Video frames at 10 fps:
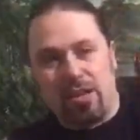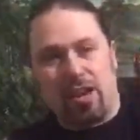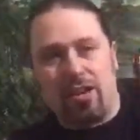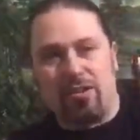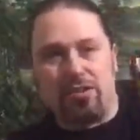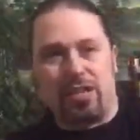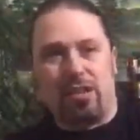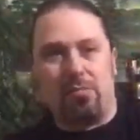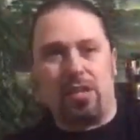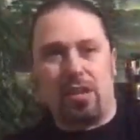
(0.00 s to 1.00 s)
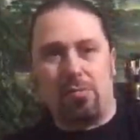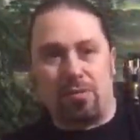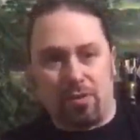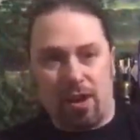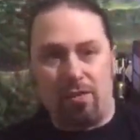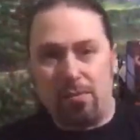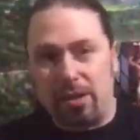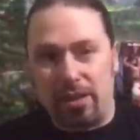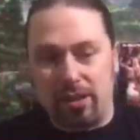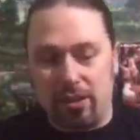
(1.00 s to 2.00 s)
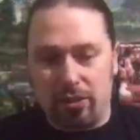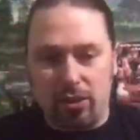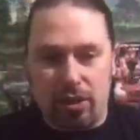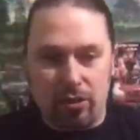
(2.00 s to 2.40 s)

I understand it might not be for everybody in the uh,